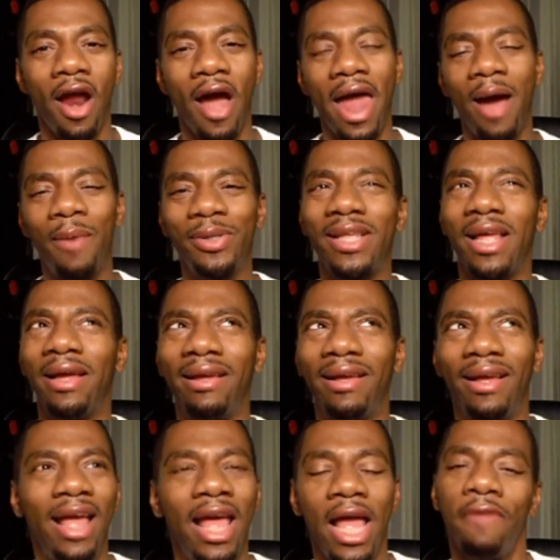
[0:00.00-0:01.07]
You know, and I was
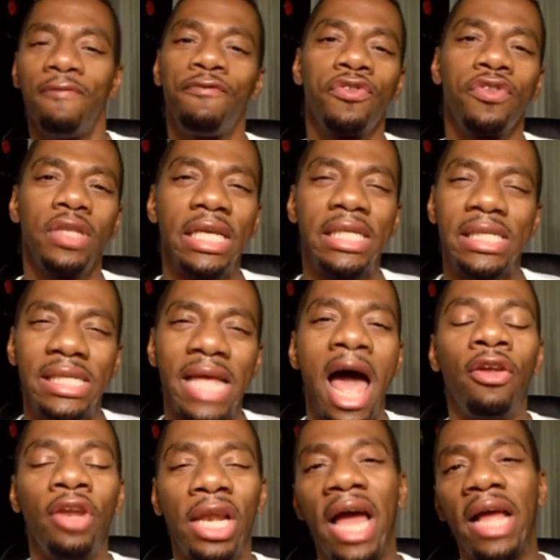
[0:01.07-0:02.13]
like, it
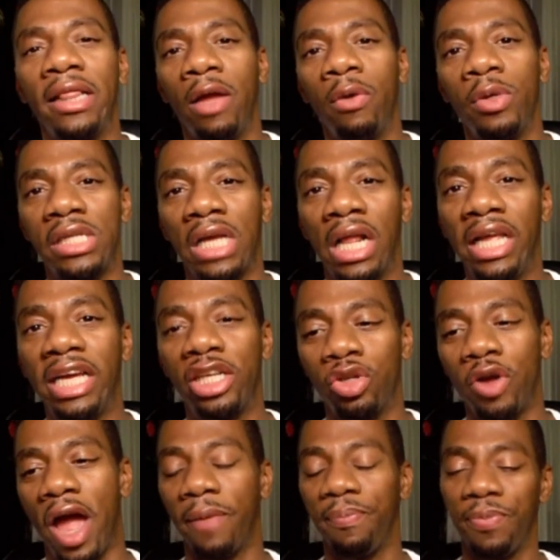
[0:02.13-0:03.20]
sounded like there was a
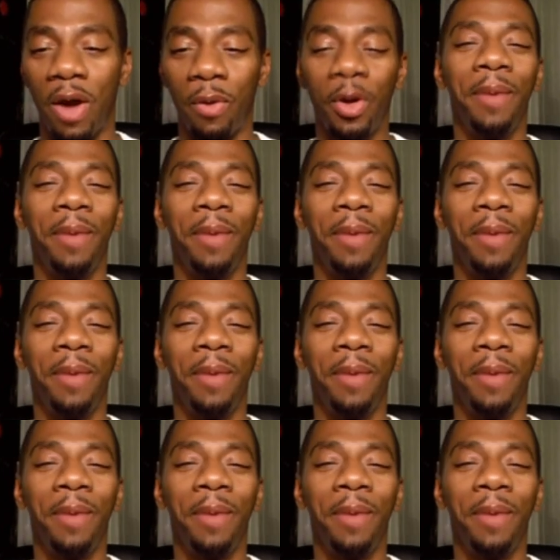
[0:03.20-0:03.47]
click track.